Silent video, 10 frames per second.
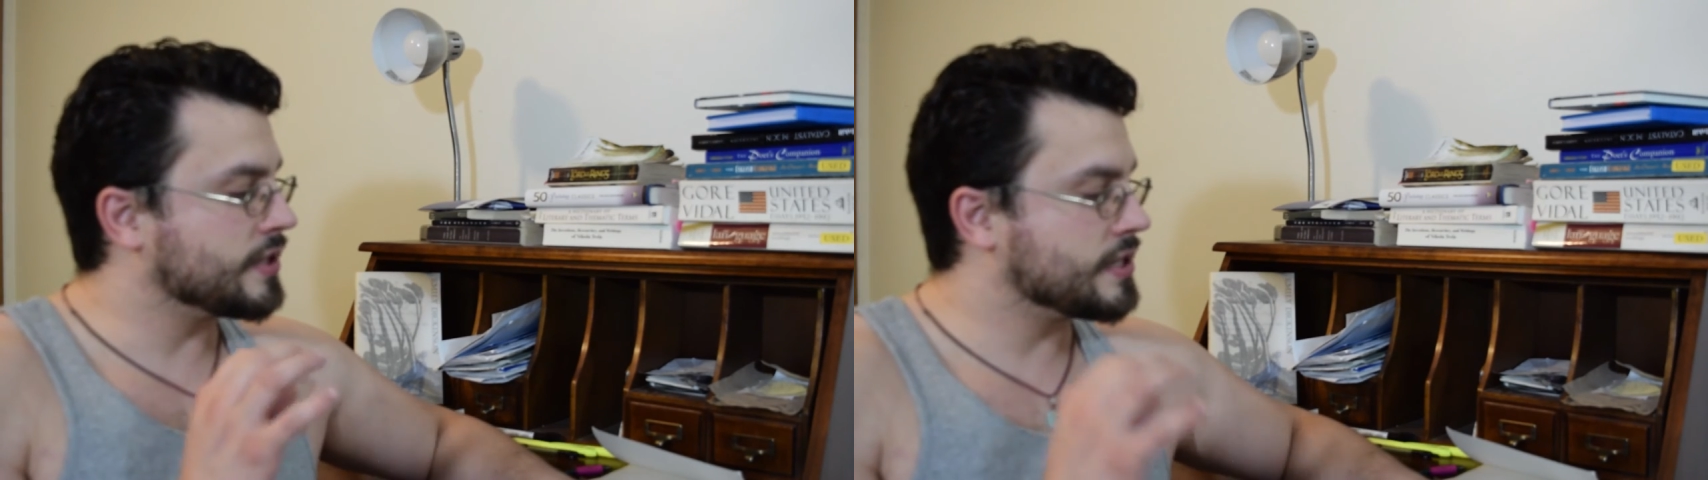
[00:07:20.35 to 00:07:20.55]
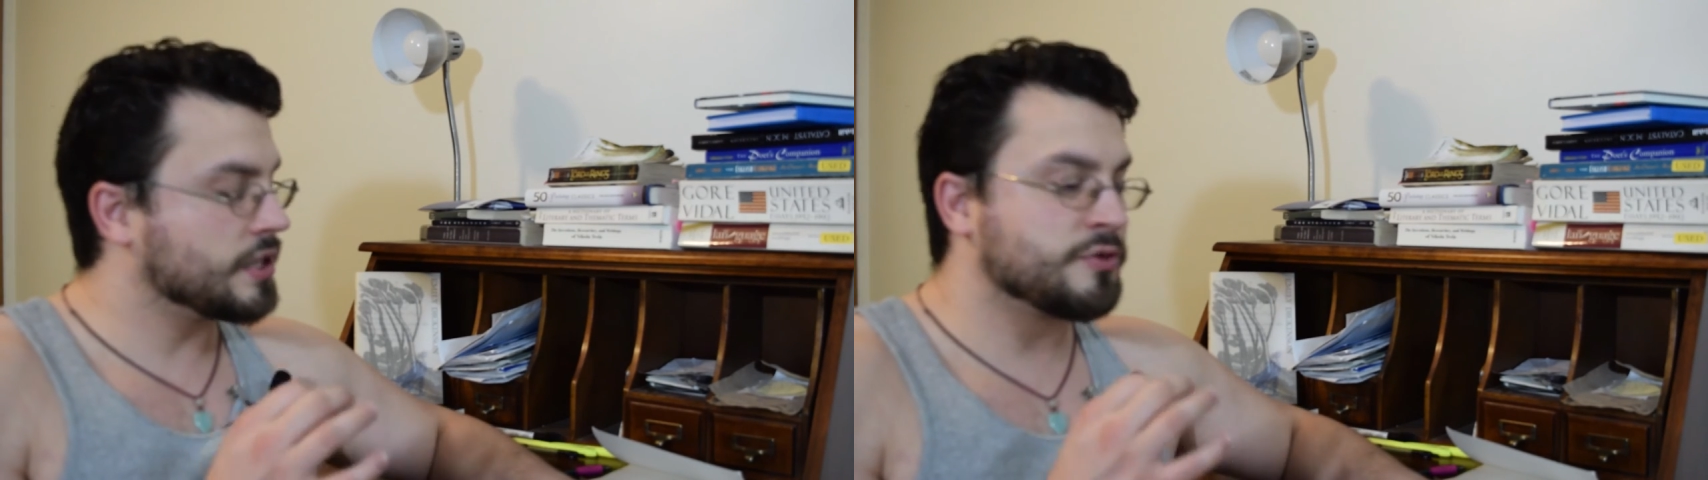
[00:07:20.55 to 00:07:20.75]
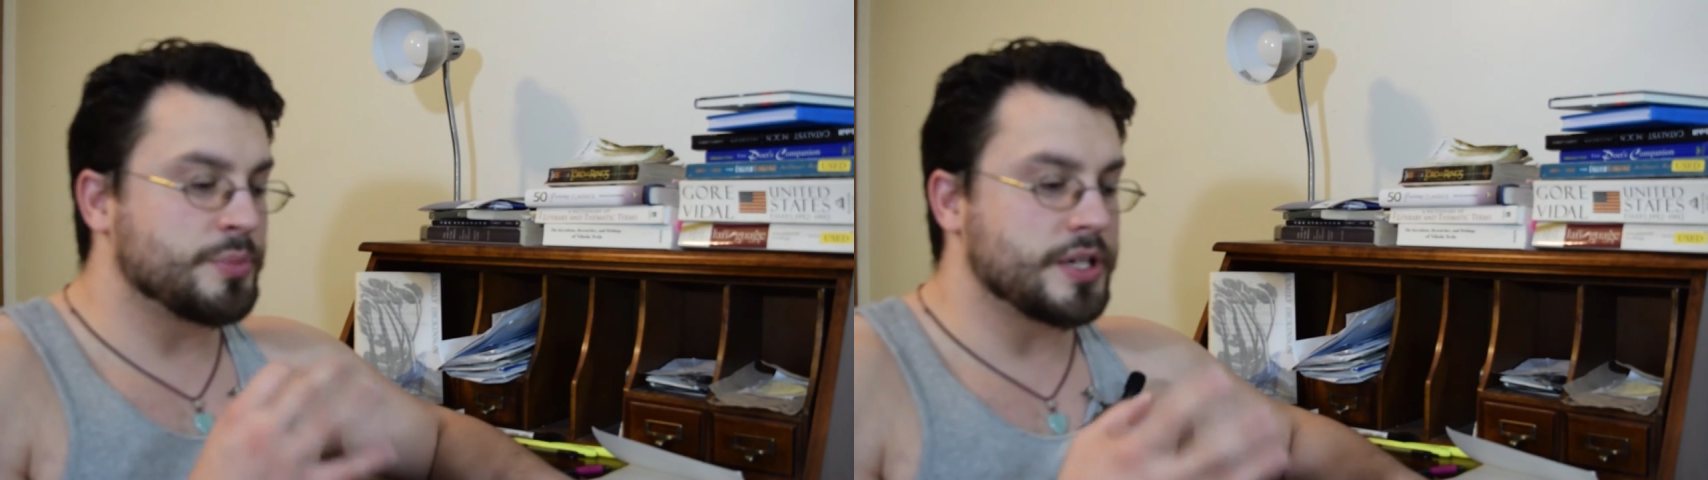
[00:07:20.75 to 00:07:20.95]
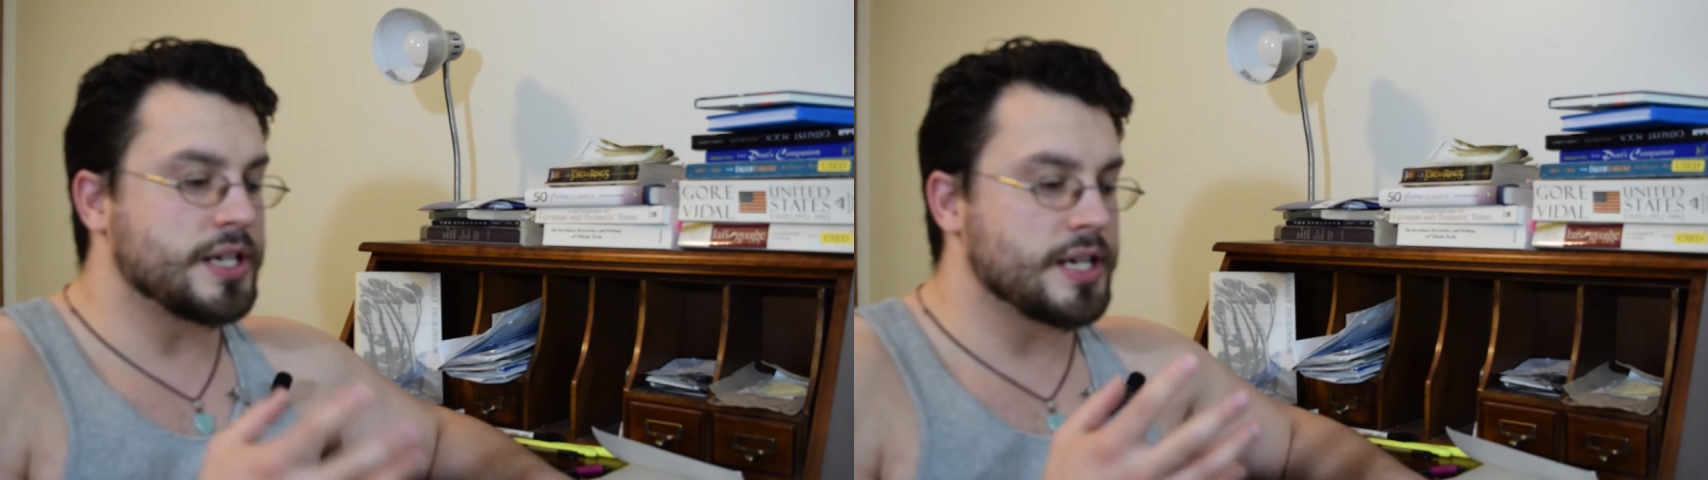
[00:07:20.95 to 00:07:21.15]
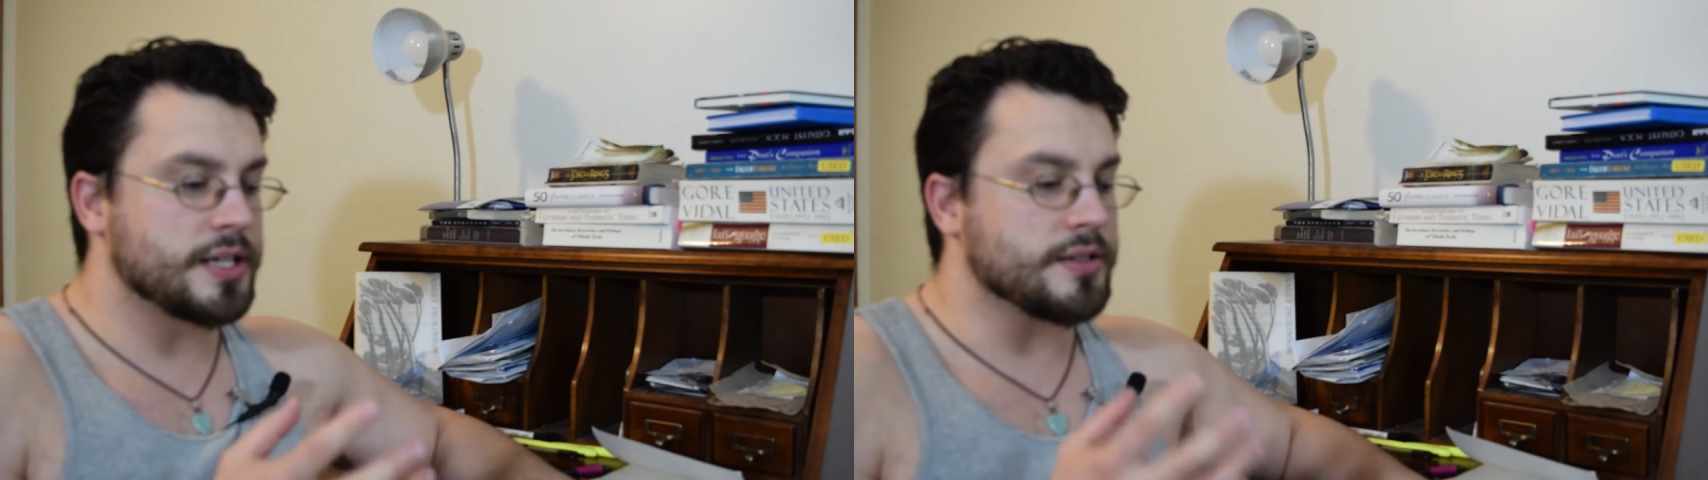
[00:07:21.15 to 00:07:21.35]
itself
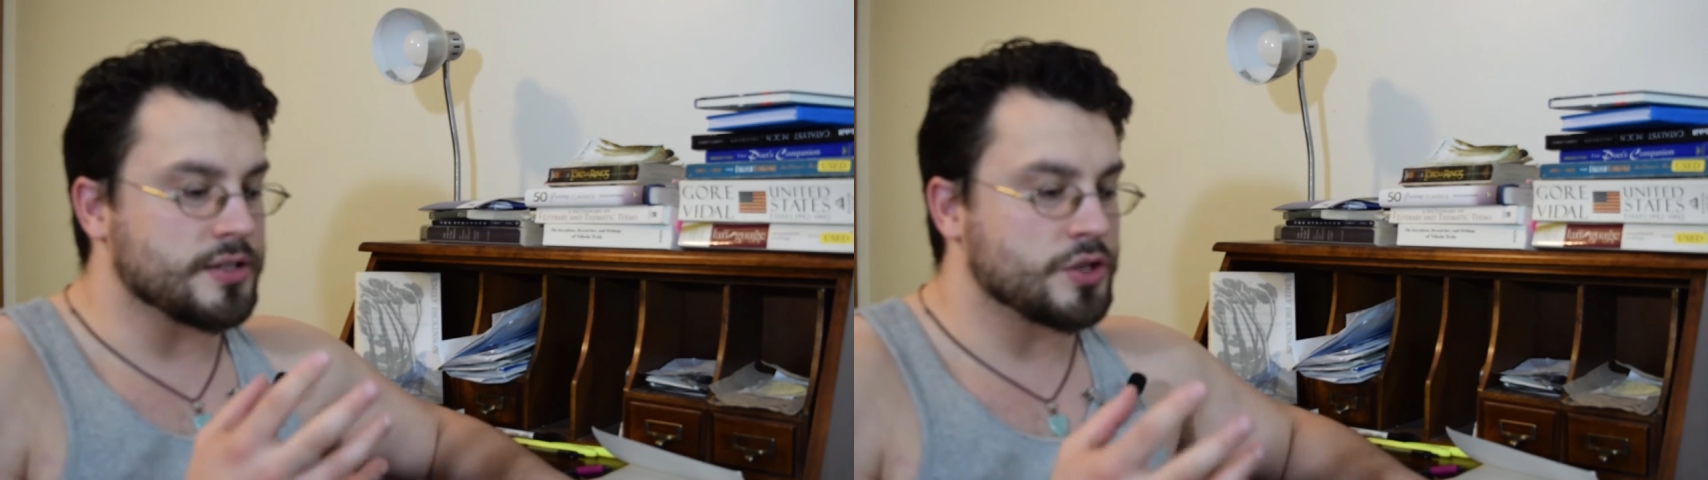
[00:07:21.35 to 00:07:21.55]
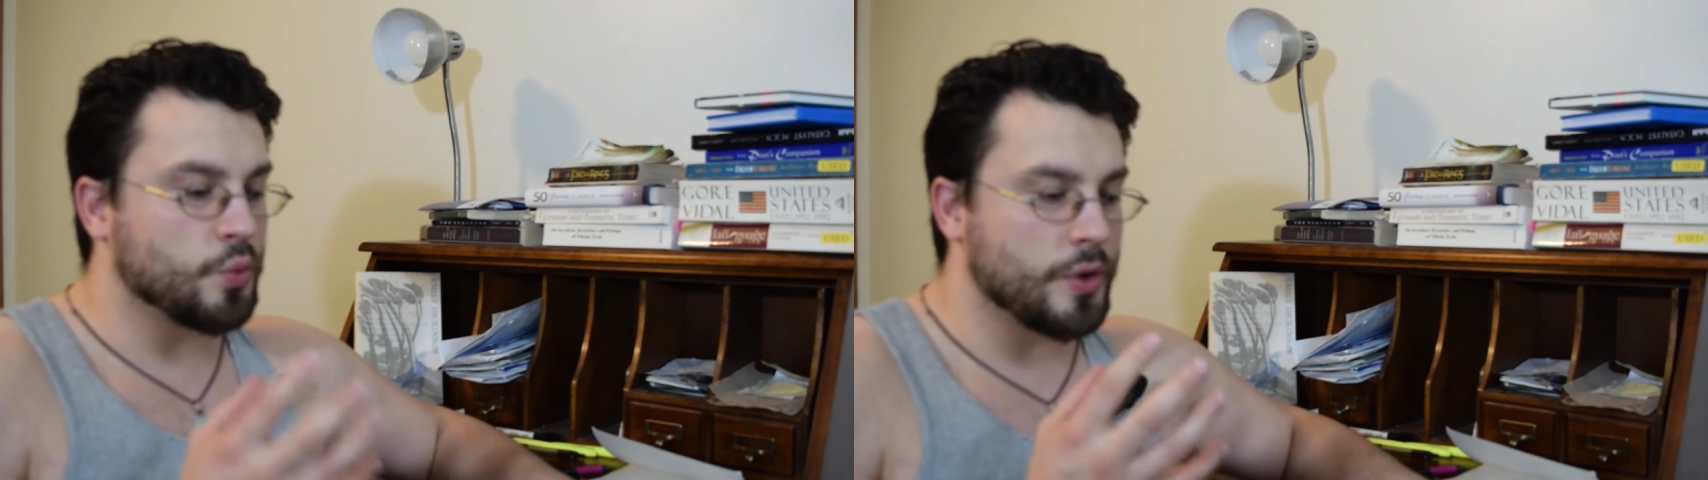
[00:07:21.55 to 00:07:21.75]
begins